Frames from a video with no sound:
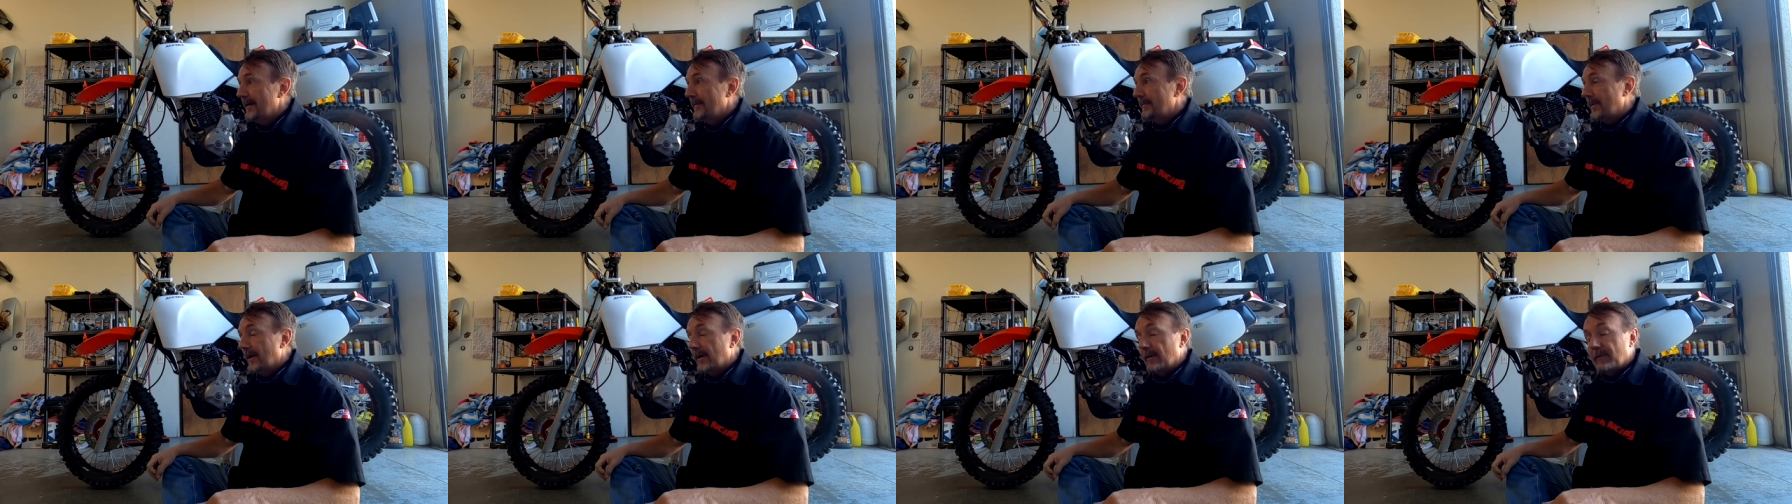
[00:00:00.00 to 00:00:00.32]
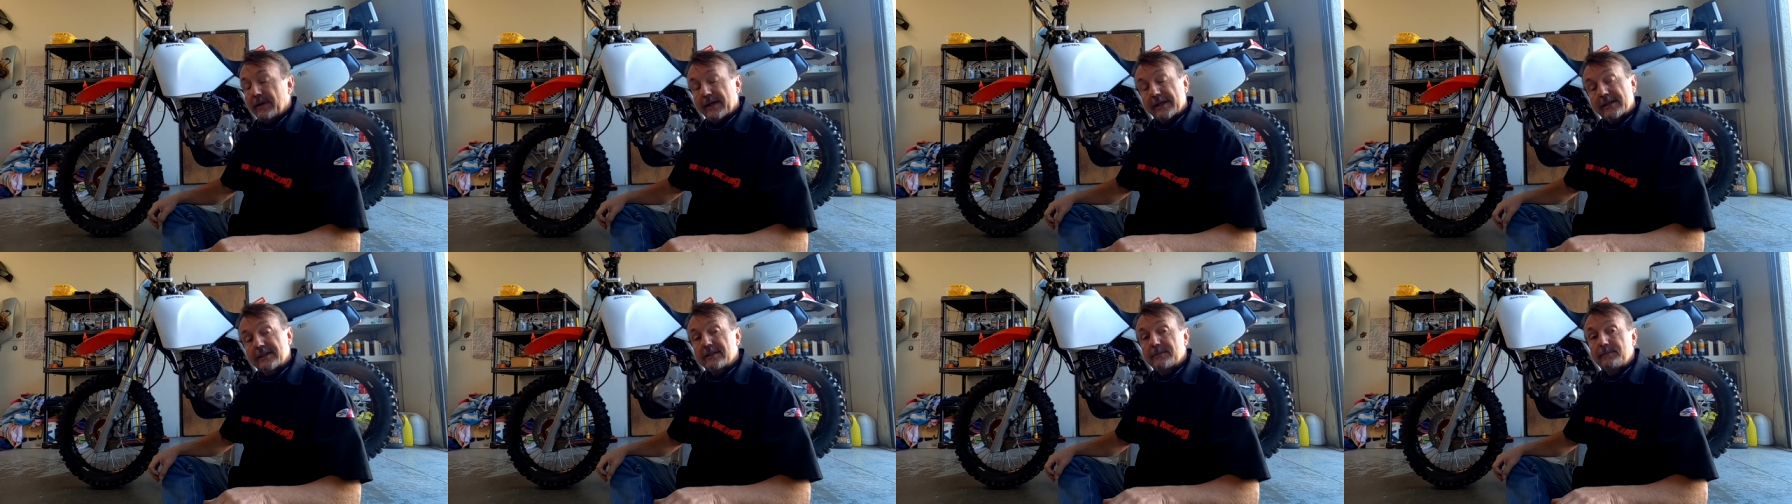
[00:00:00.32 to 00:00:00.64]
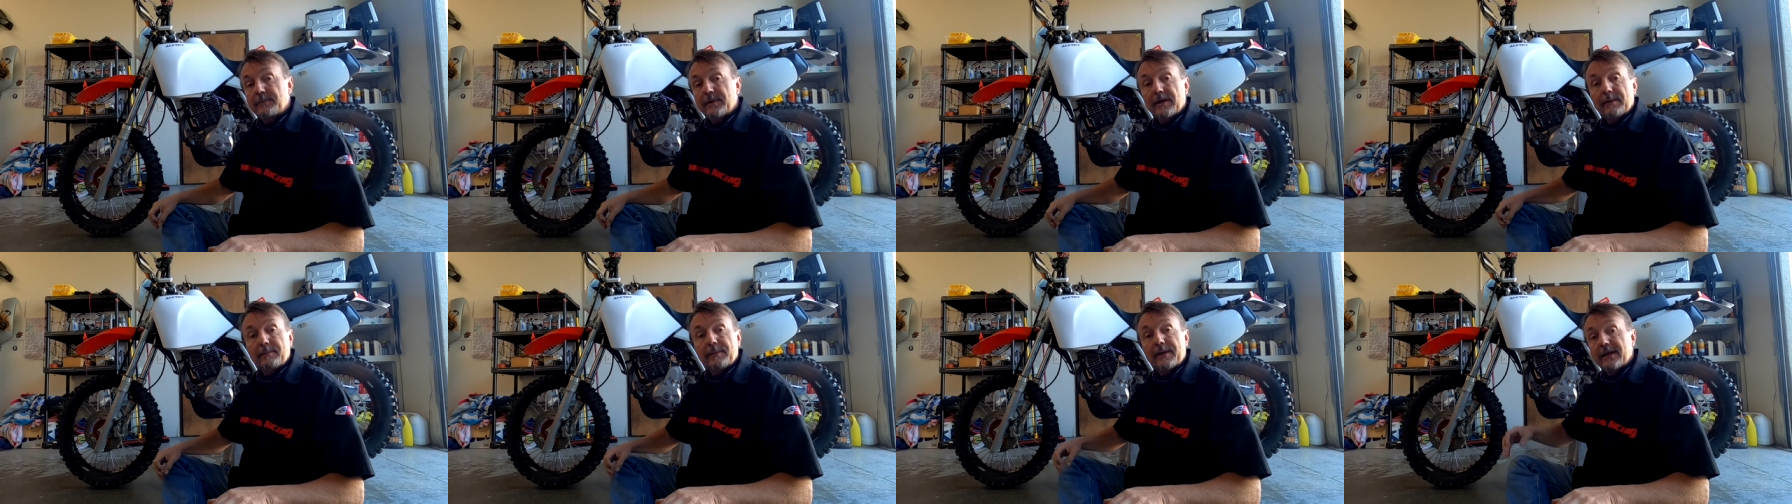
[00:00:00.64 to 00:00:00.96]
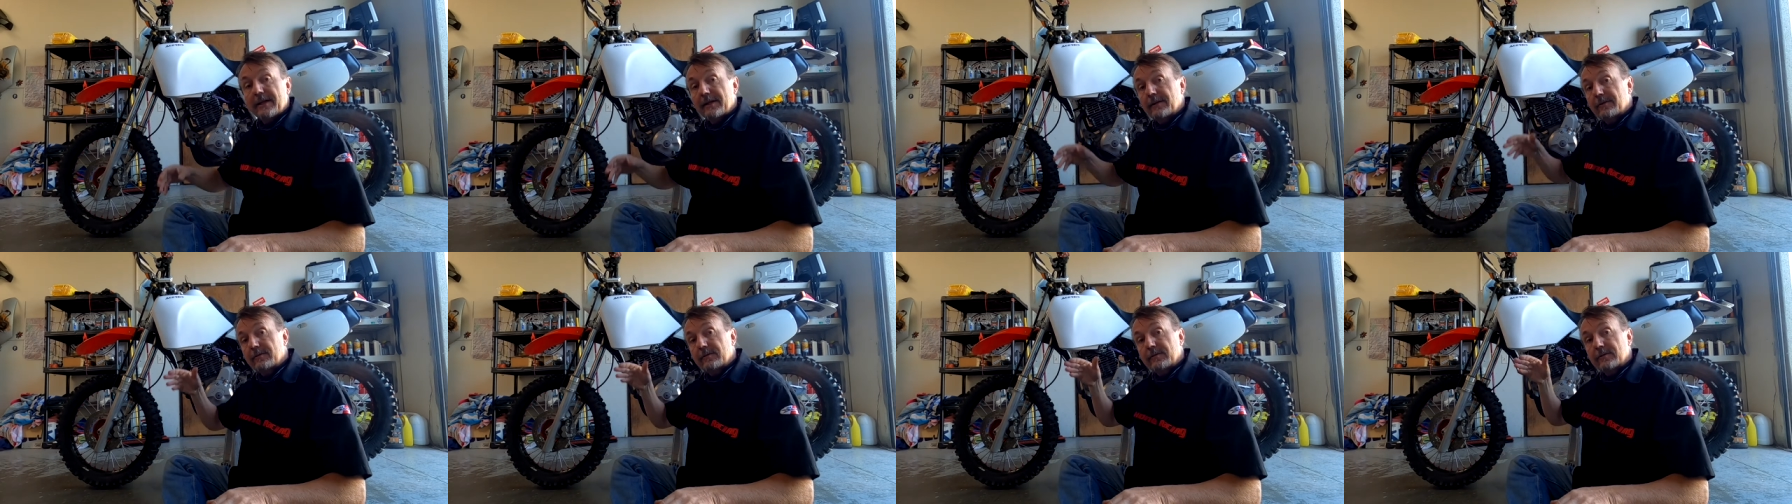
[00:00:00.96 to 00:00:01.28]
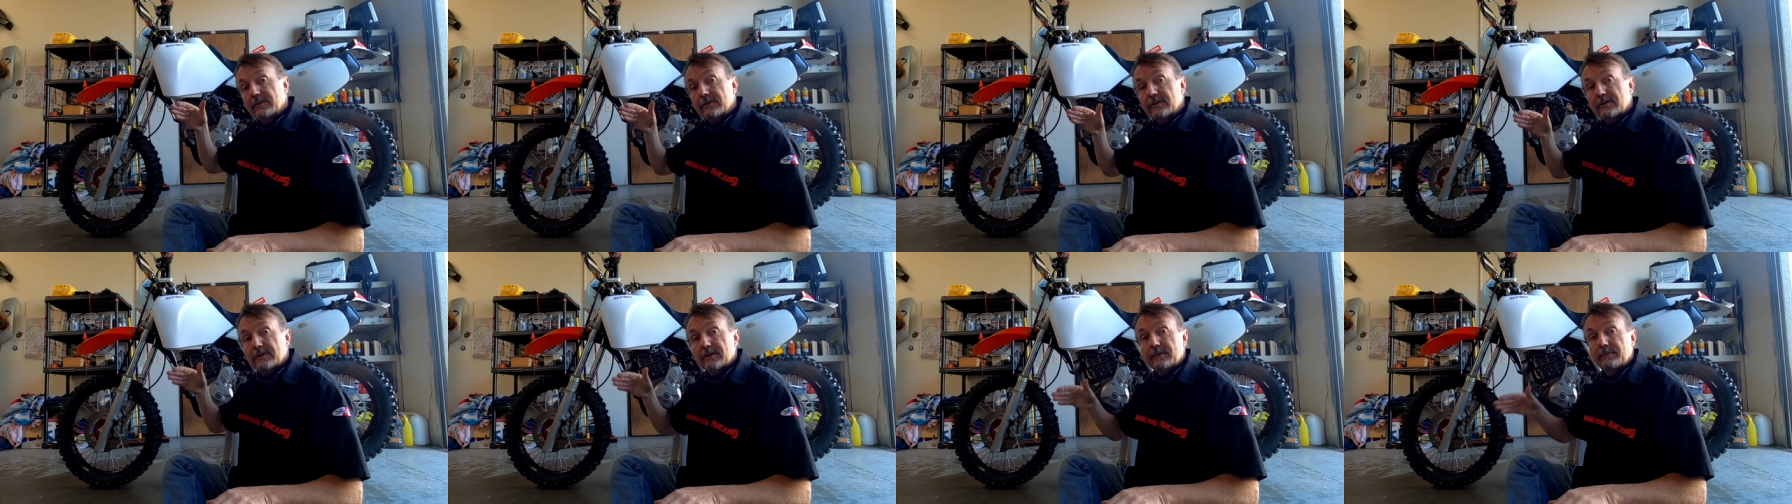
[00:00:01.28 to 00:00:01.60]
but we experimented
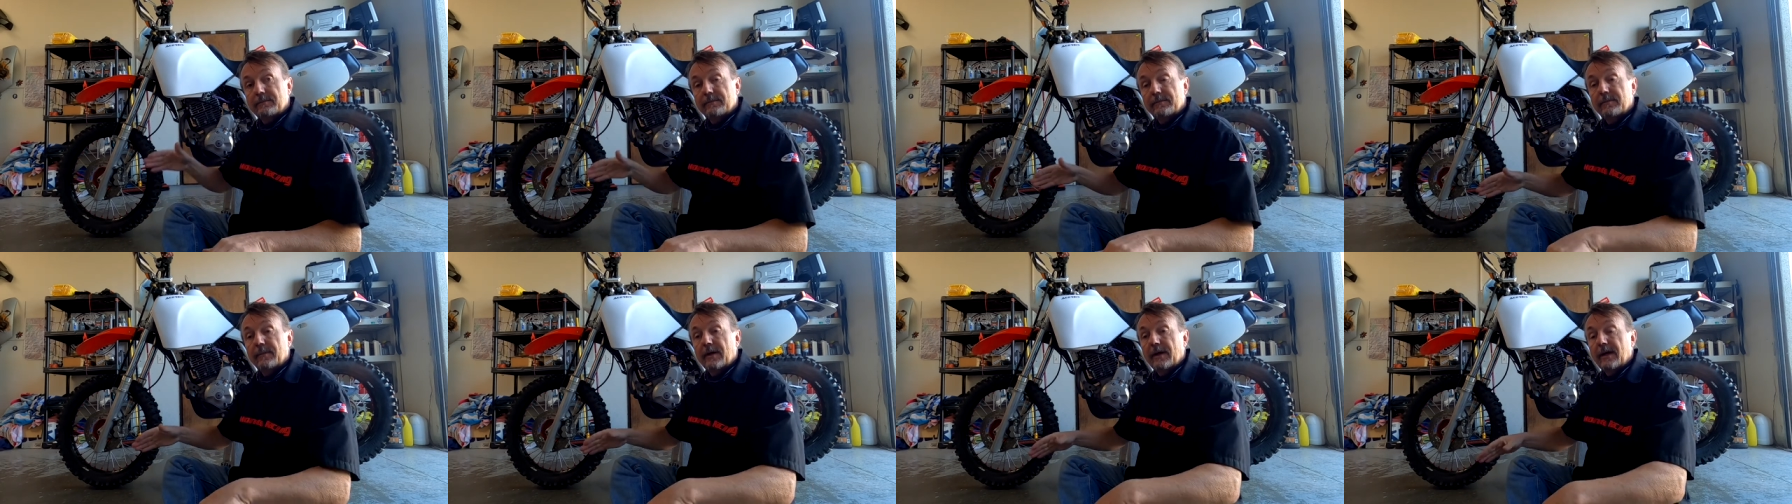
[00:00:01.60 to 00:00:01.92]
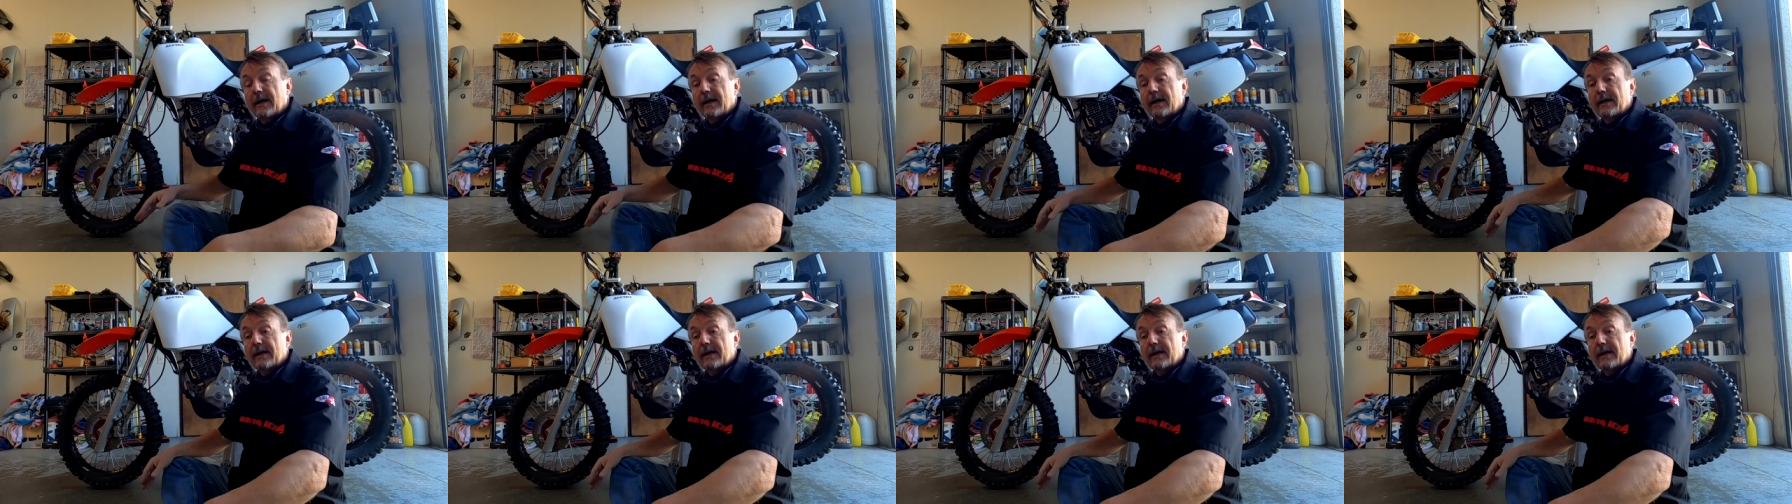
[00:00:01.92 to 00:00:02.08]
through some